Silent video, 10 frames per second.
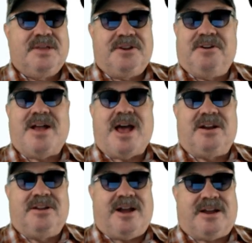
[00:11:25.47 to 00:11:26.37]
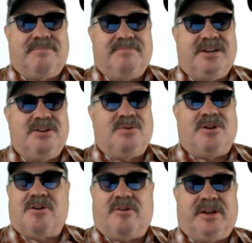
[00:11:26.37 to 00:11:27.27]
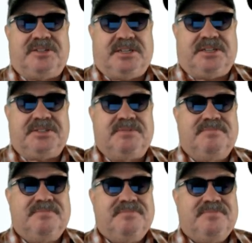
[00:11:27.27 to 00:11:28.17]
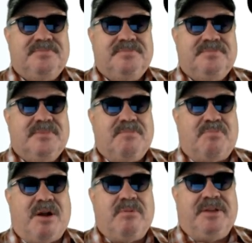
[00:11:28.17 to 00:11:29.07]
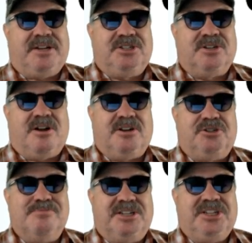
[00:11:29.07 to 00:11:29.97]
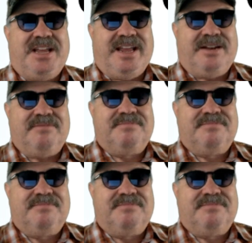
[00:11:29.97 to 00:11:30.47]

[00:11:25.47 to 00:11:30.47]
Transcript: You're out of luck. It no longer exists probably took on too much heat.